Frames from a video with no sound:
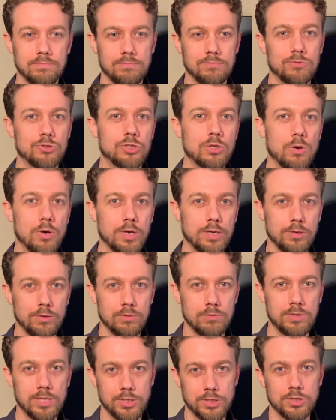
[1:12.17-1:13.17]
showing
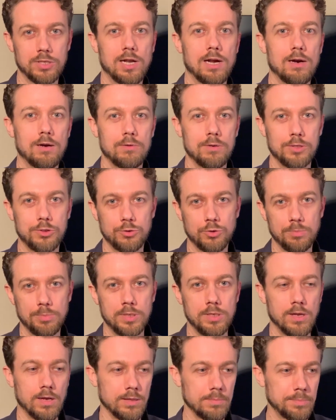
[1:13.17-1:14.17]
you this is how it should be
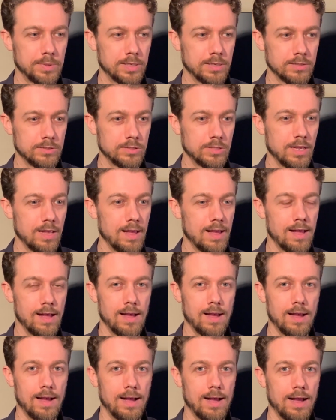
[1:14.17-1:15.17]
done, because
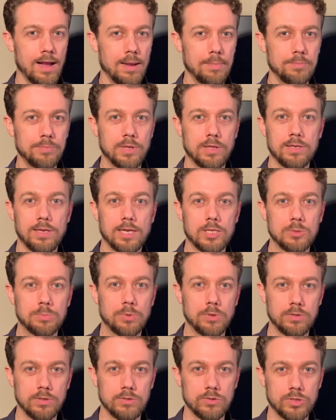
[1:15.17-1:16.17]
I'm not an
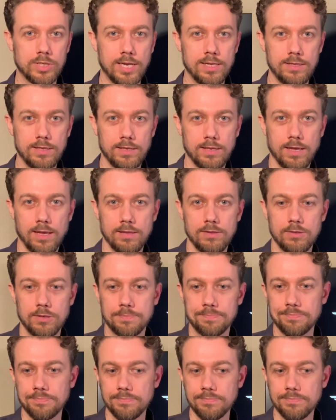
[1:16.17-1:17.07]
expert on skating yet,